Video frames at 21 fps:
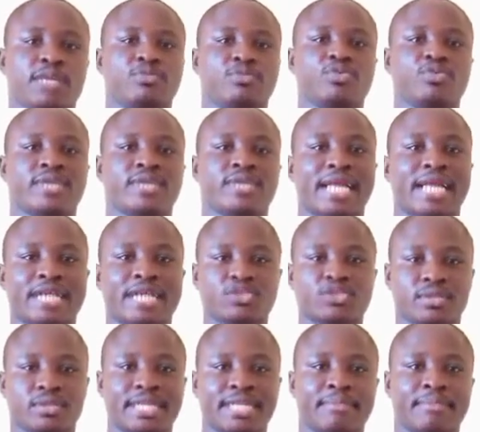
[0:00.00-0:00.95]
between
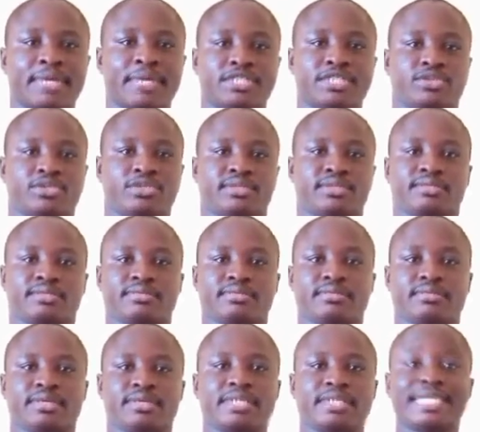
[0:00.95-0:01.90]
assault and battery.
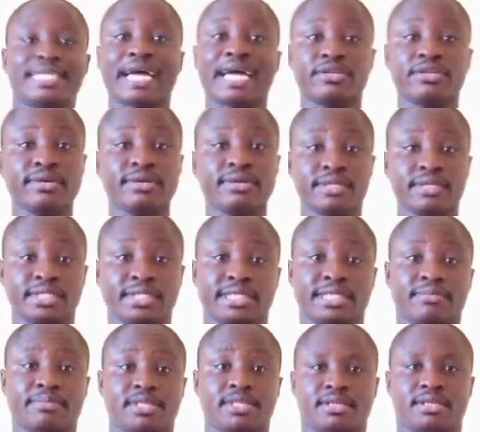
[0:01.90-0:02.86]
They are not the
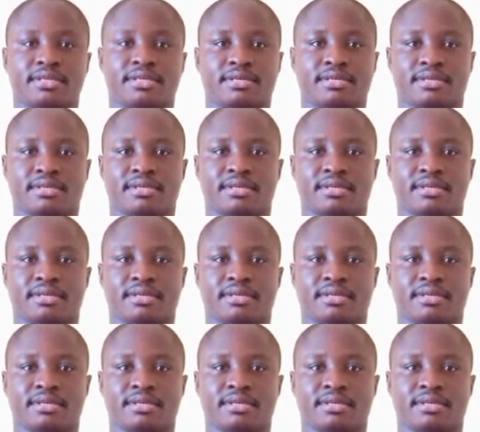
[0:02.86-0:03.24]
same thing.